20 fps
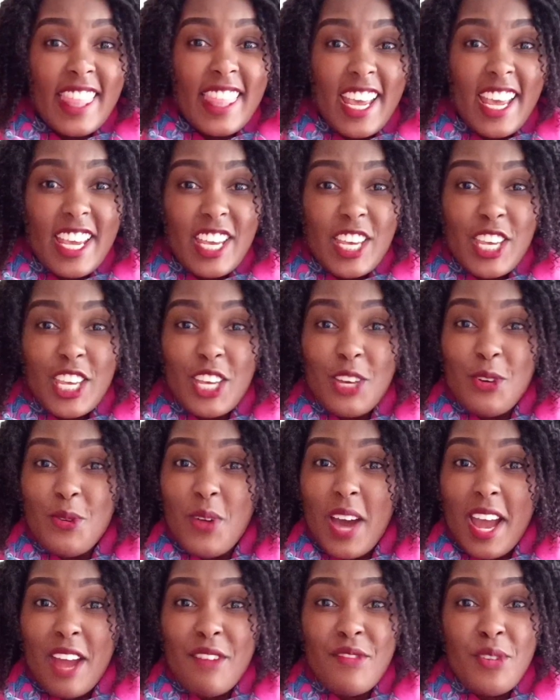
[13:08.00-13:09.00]
Thank
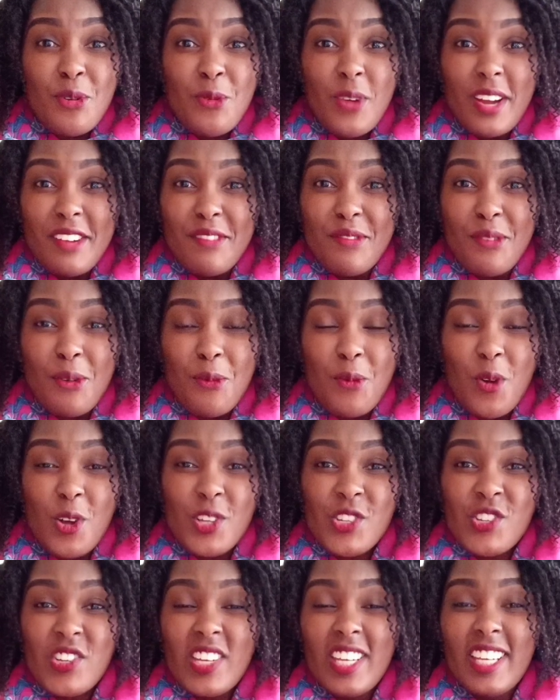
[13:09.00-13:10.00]
you everyone for
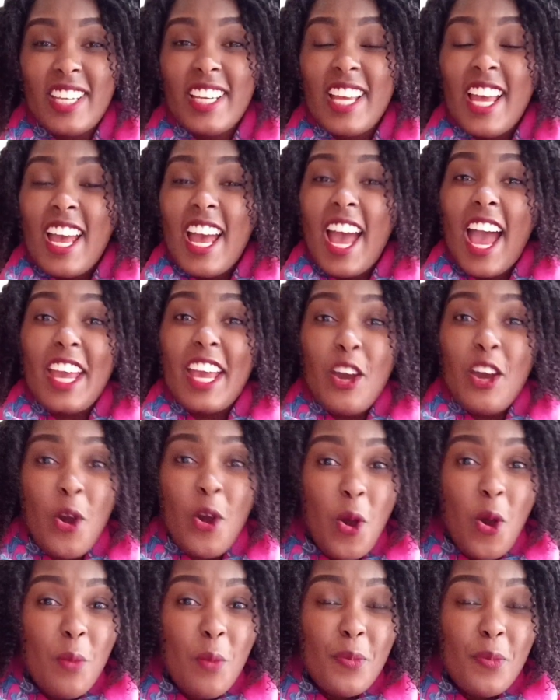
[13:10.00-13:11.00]
watching. I
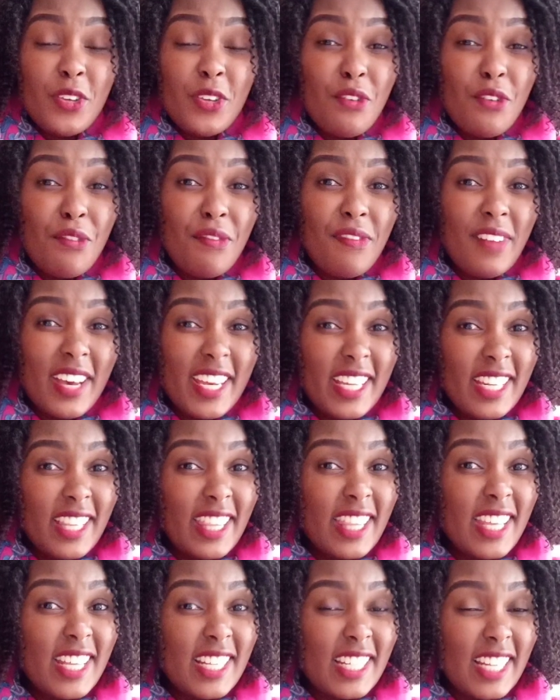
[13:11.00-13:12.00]
hope you
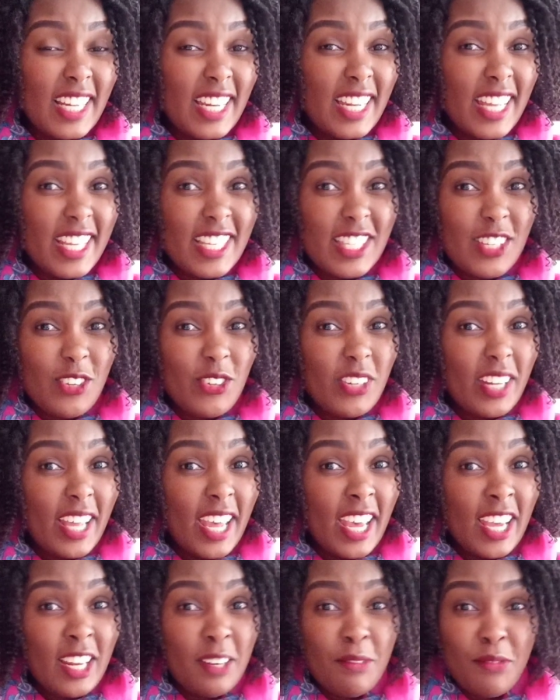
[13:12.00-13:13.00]
find this lesson
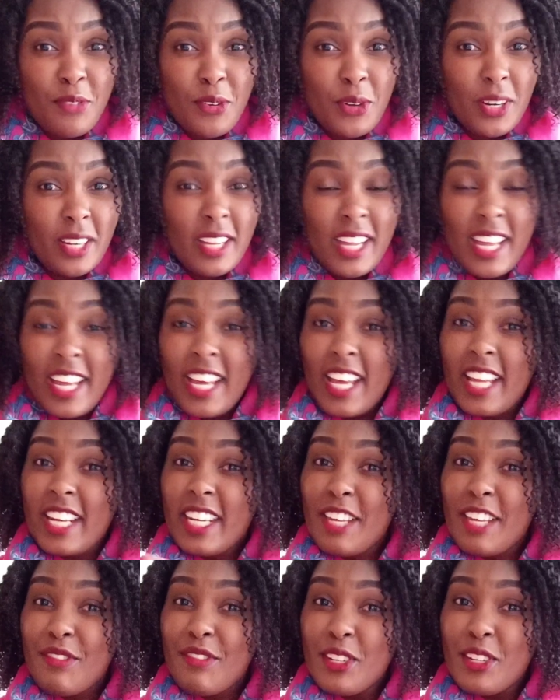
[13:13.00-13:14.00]
helpful.
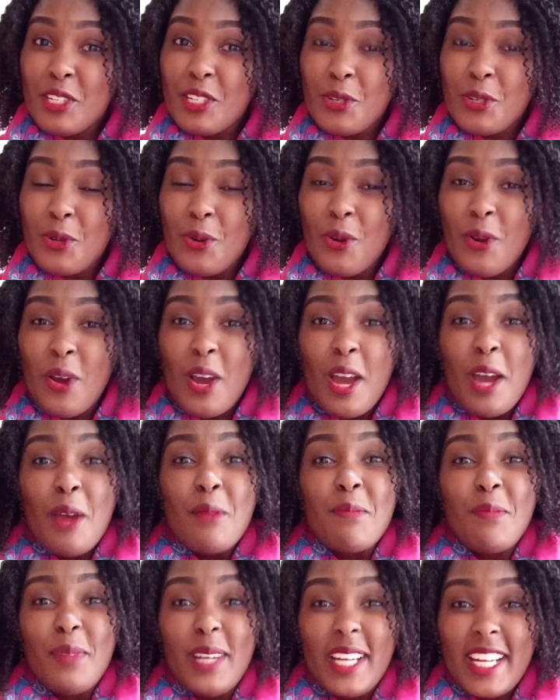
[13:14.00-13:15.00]
And if you do,
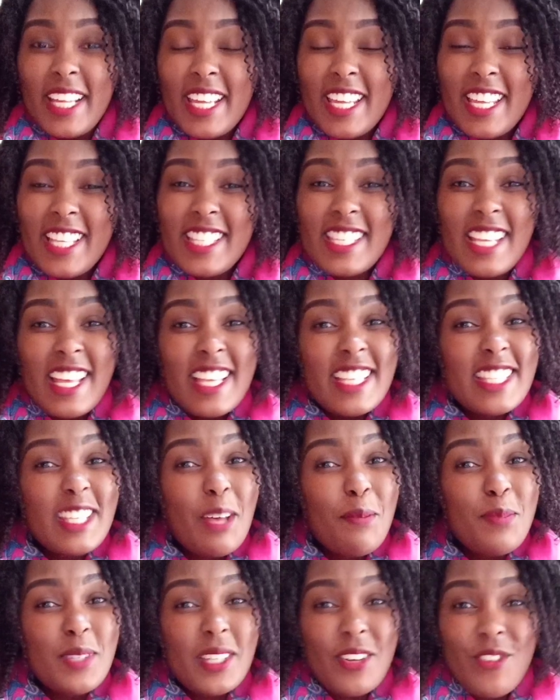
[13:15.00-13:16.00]
please
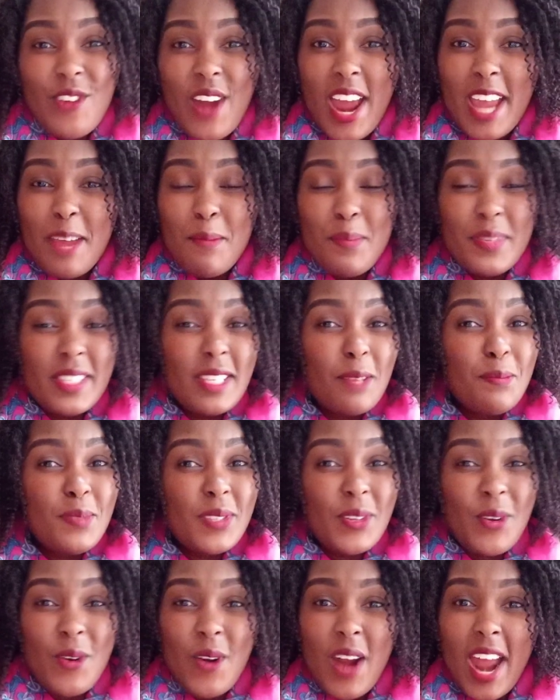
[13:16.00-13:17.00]
subscribe
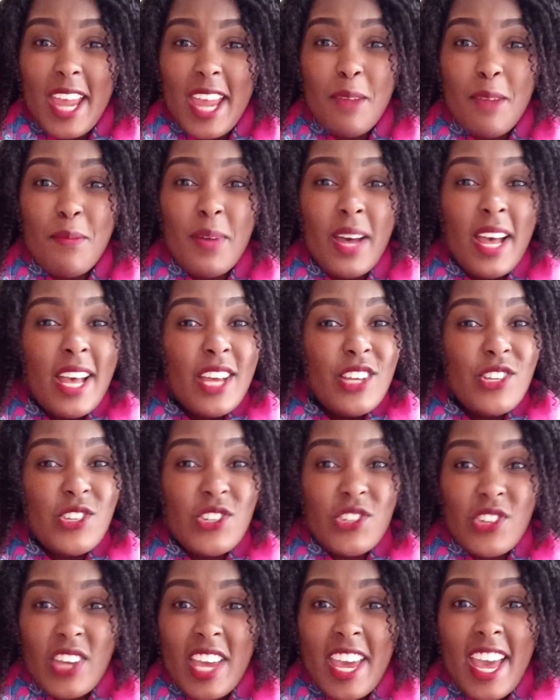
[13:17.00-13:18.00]
subscribe
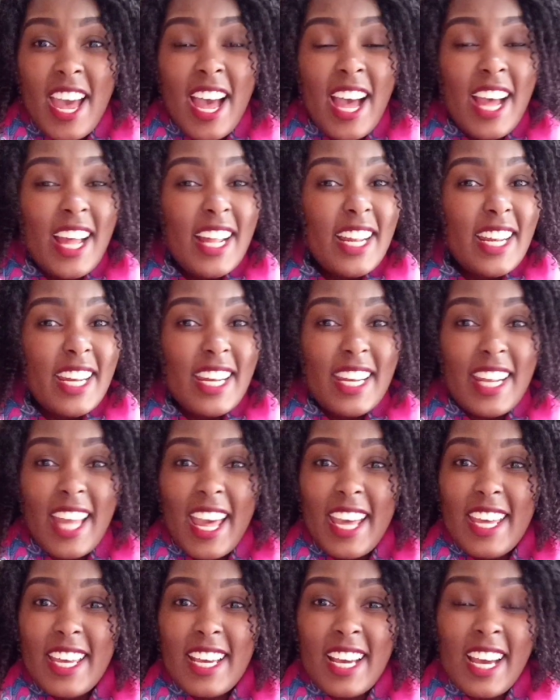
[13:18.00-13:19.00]
share
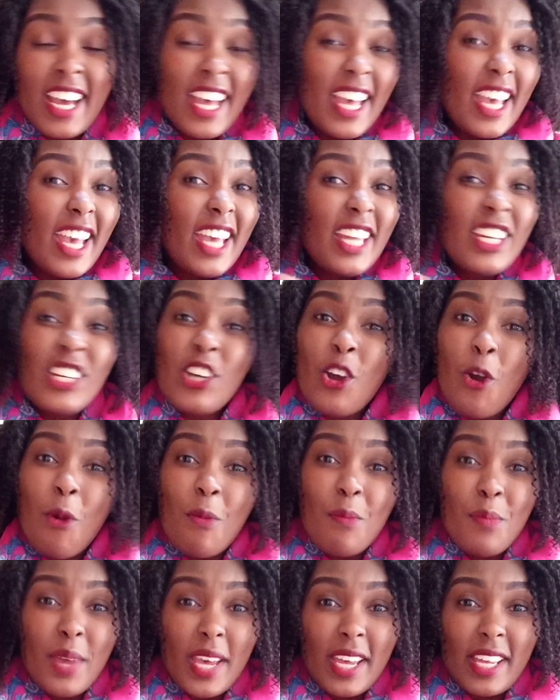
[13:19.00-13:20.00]
like and
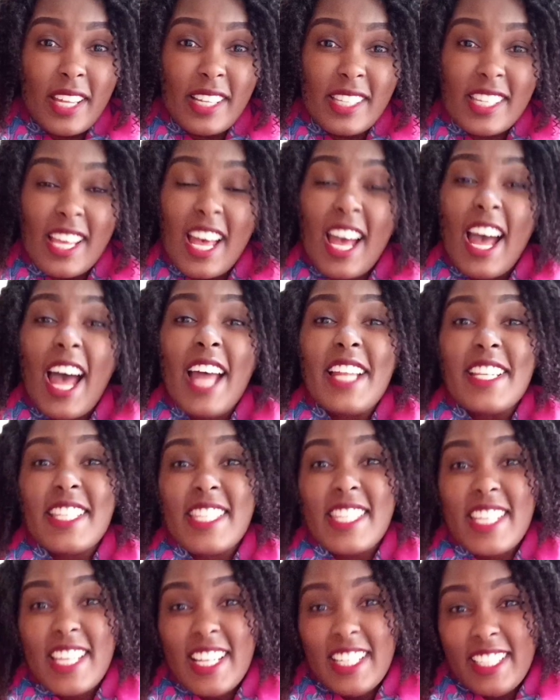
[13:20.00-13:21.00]
comment
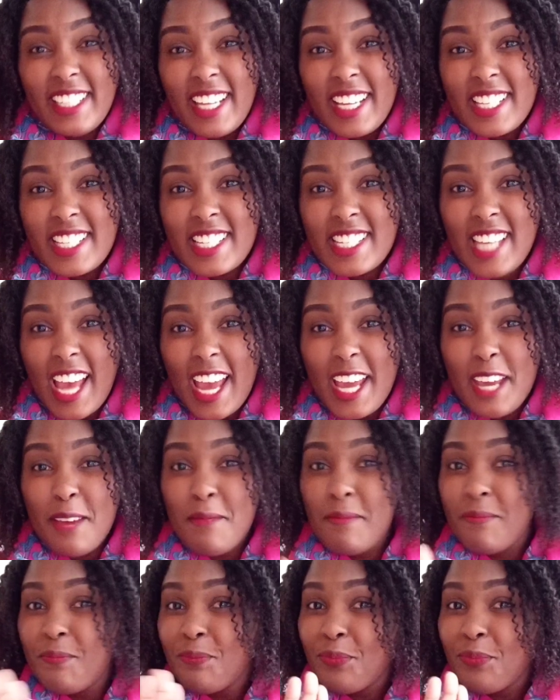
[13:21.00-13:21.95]
until next time